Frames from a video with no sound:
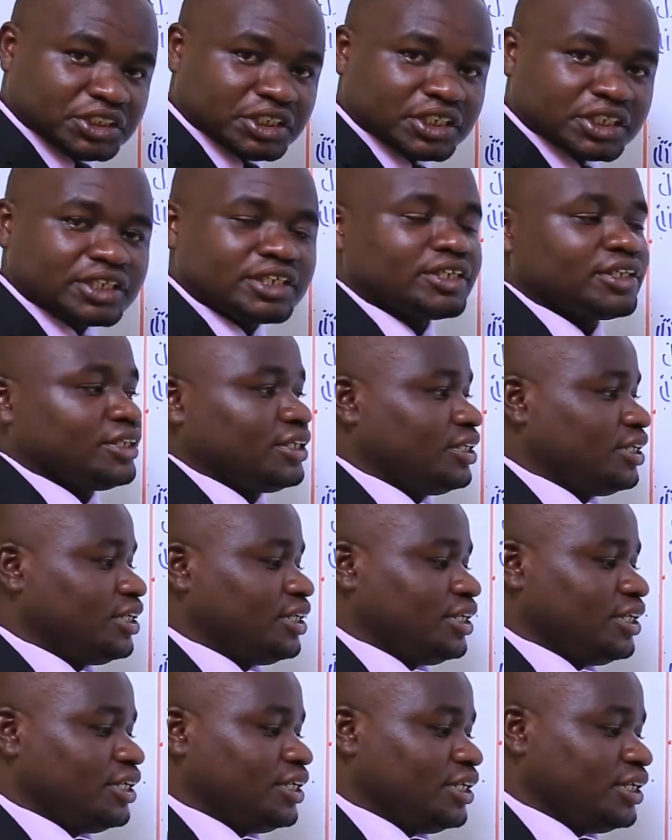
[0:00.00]
tick.
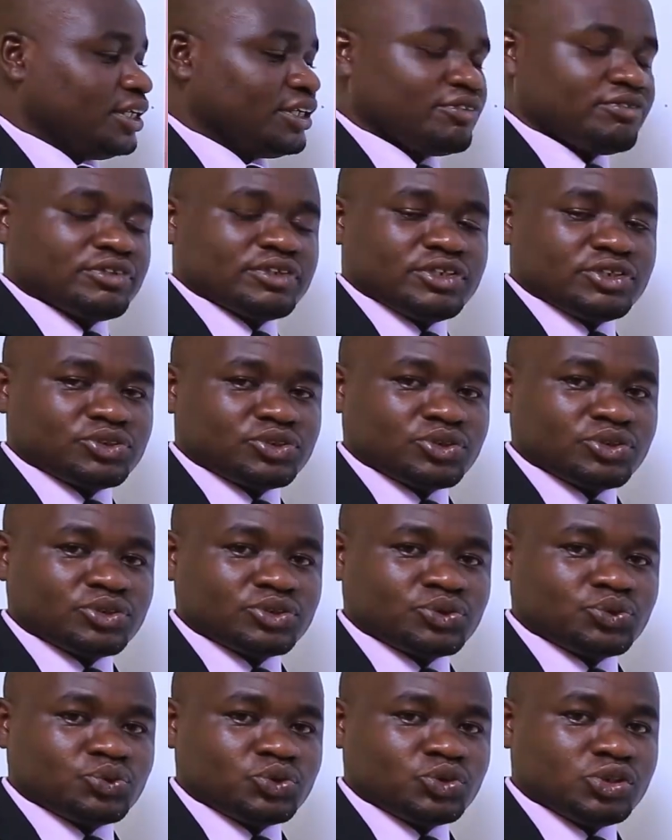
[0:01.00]
For the
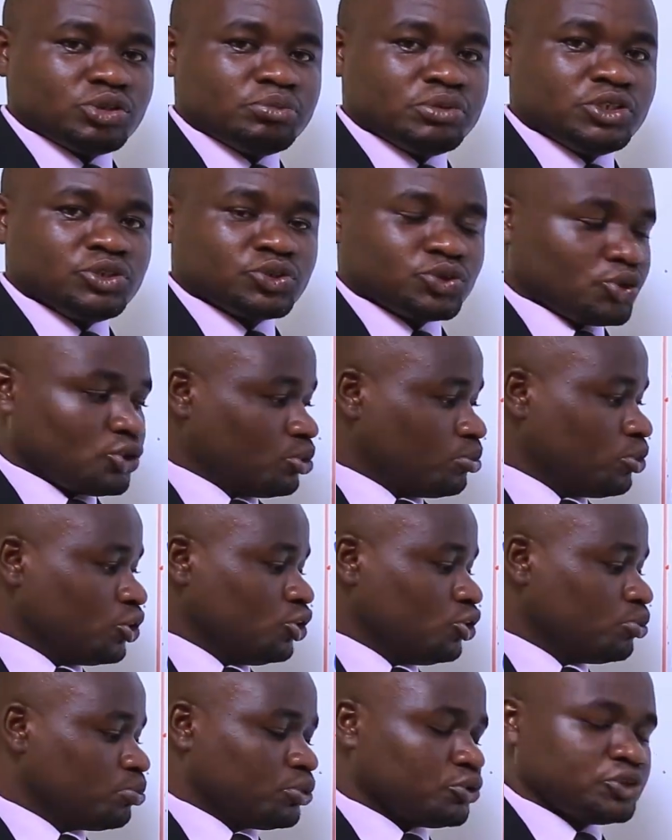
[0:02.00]
salts which will be insoluble,
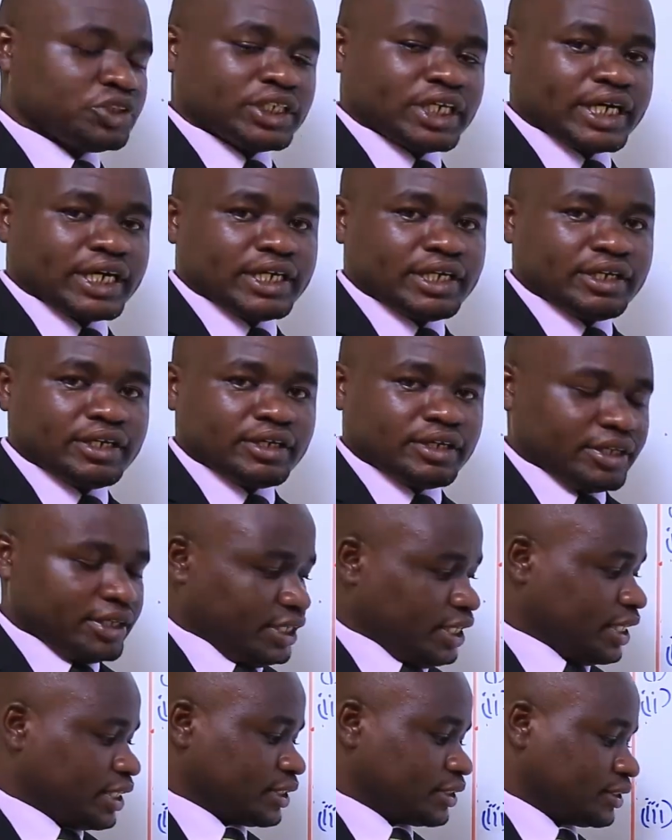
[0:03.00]
you'll put an
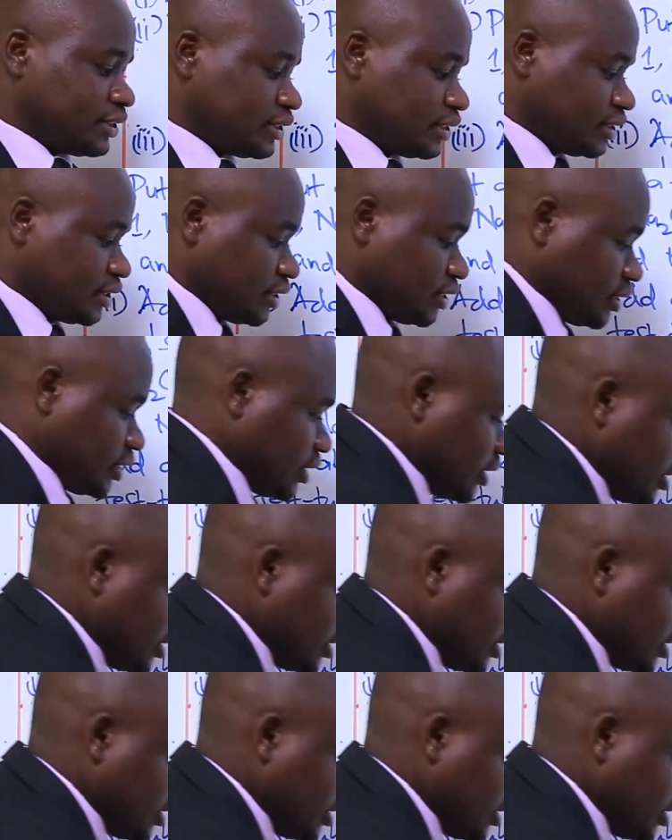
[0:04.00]
X.